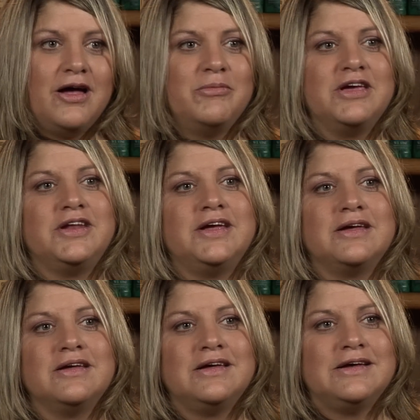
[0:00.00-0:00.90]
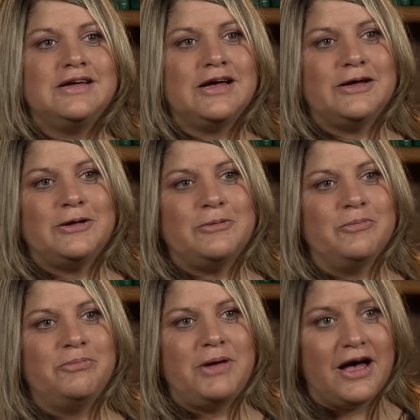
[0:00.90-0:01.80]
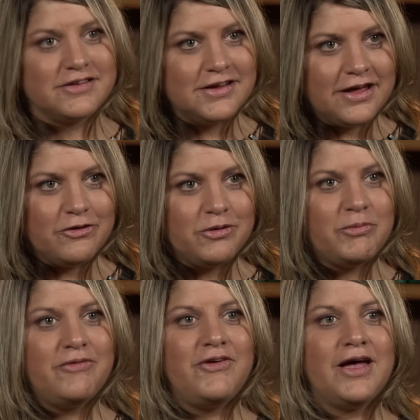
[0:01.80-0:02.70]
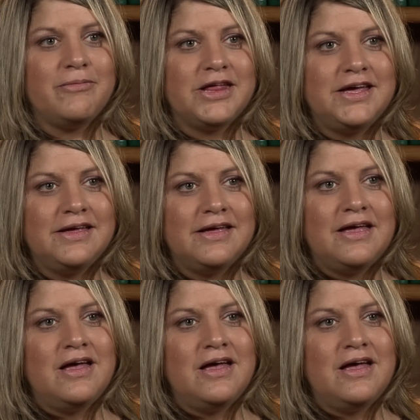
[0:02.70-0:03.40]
I'm getting back together with my family.